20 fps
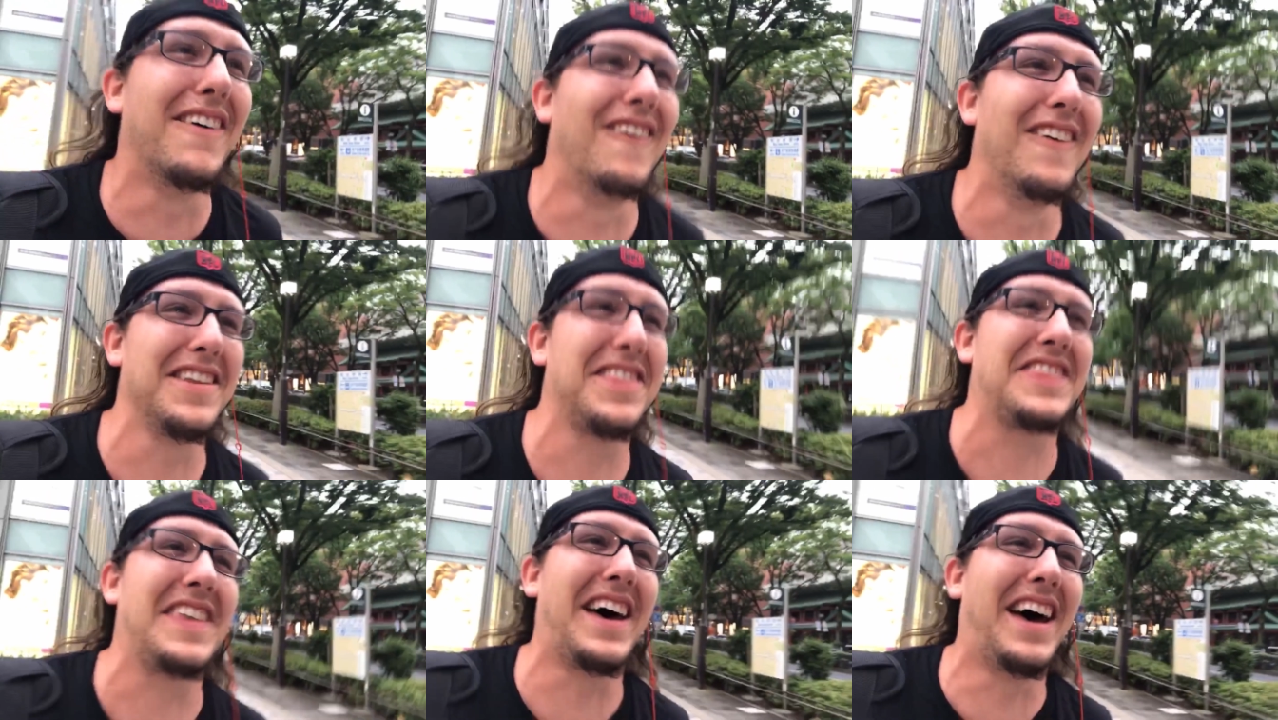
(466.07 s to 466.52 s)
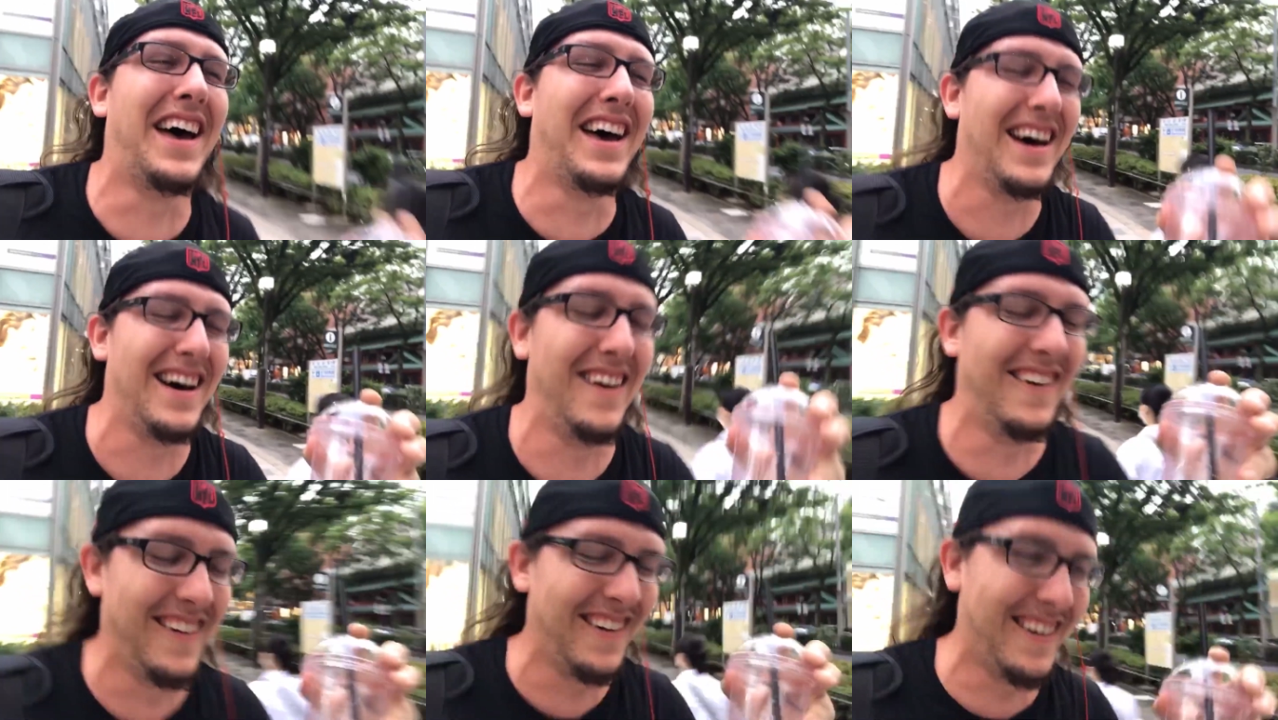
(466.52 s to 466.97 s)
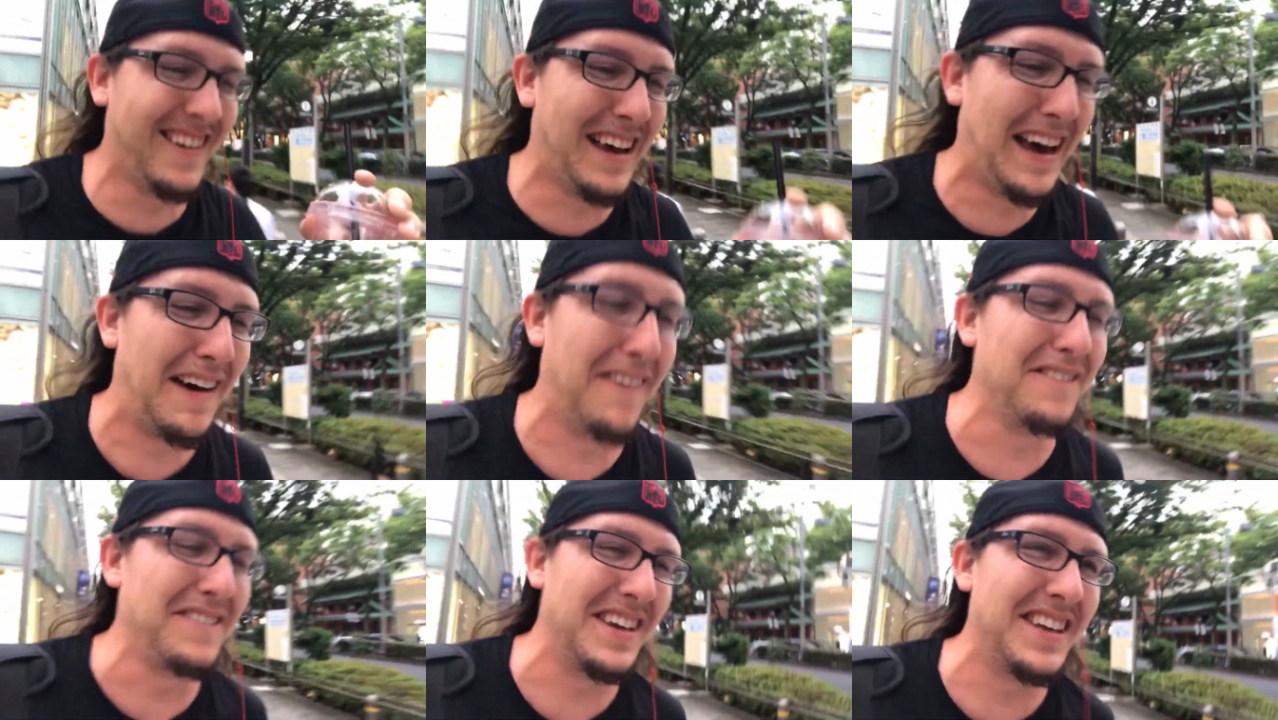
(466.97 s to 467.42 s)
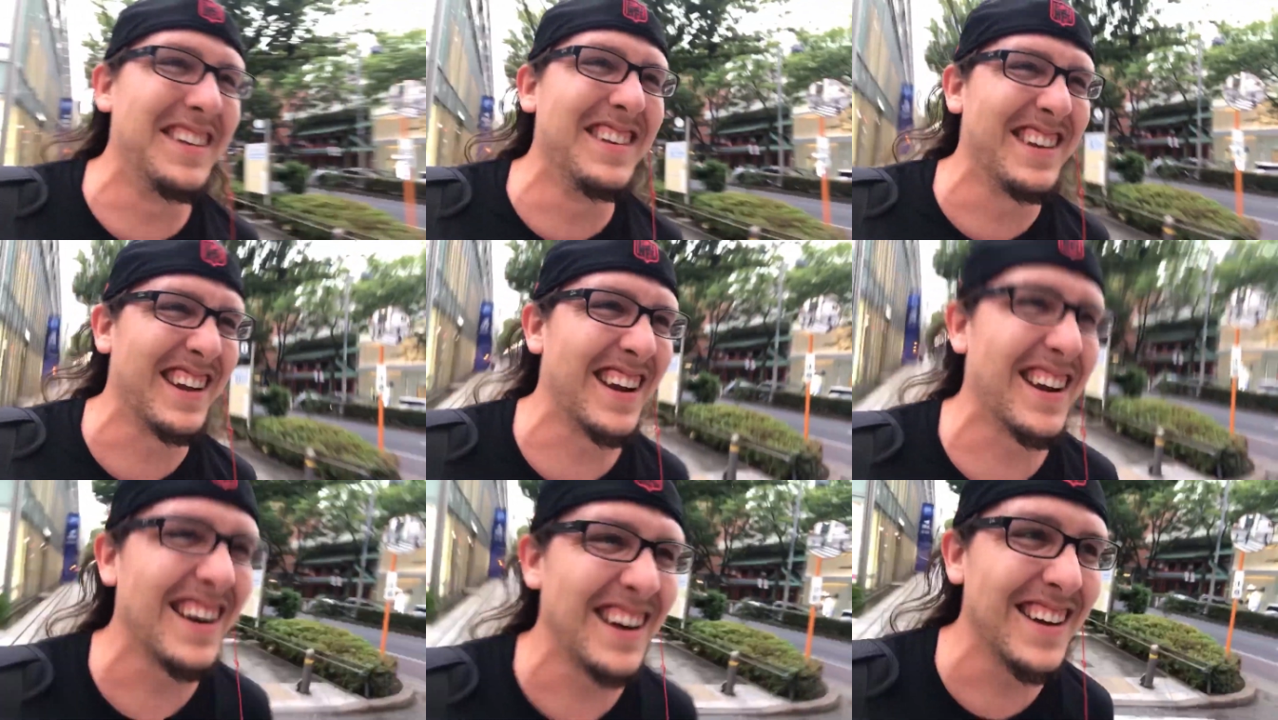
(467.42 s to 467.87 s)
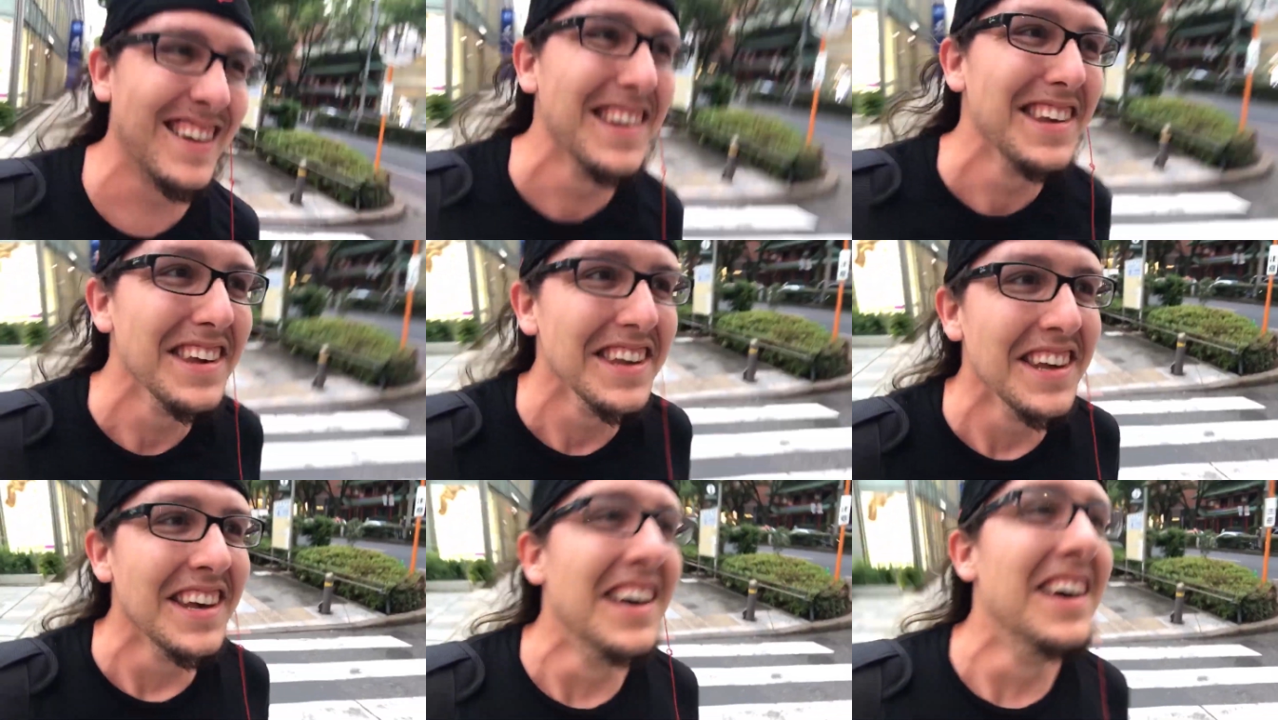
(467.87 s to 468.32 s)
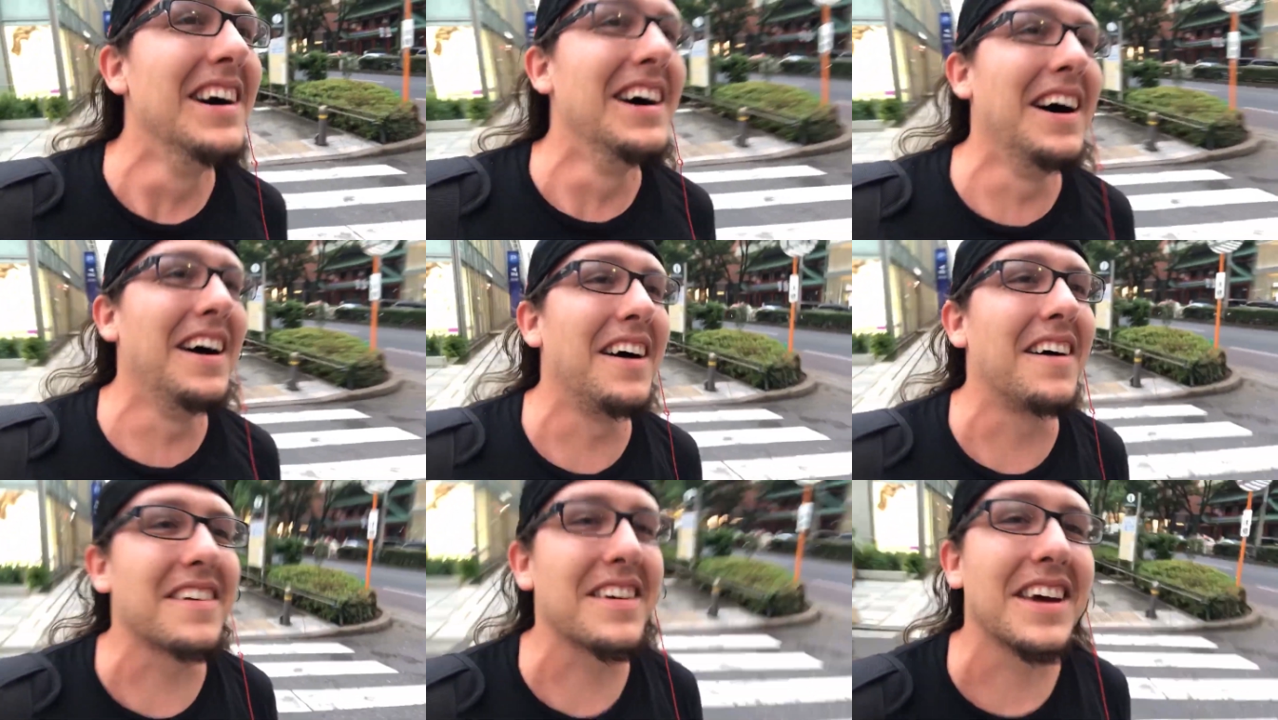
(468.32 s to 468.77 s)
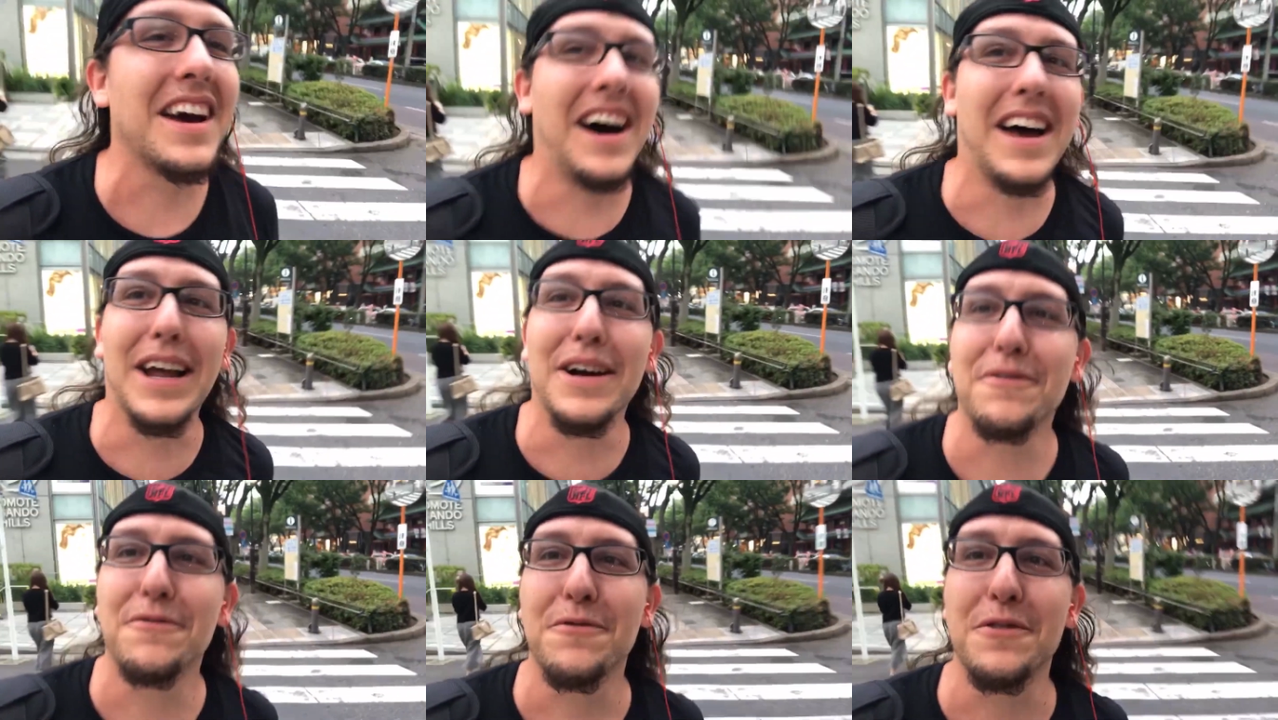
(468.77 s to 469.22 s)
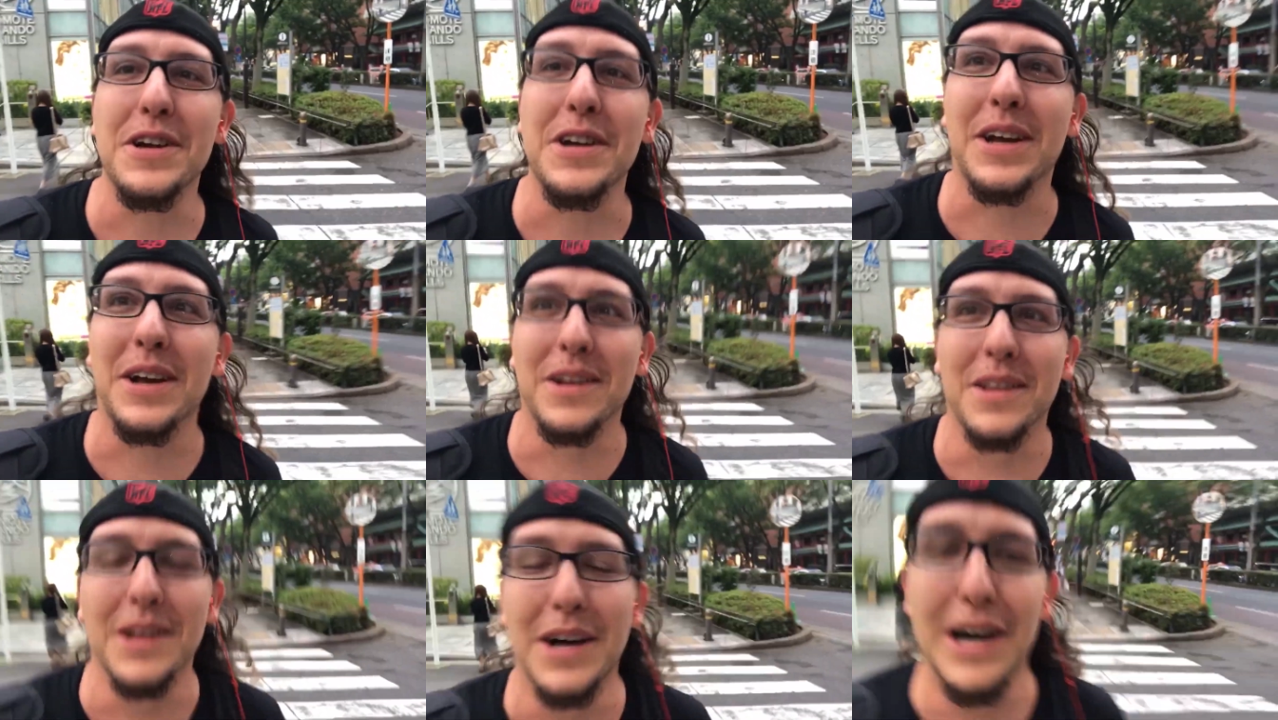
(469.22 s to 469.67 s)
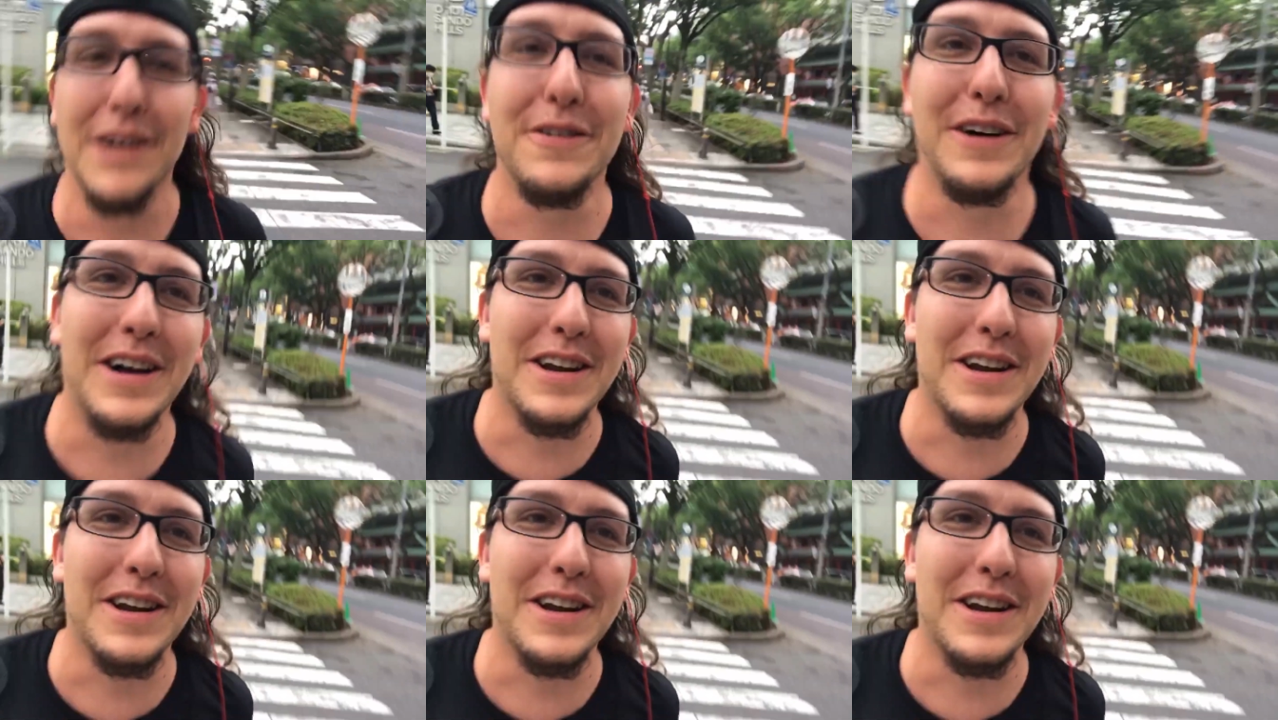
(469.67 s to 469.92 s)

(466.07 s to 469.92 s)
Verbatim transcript: What the hell happened? Oh god, I freaking love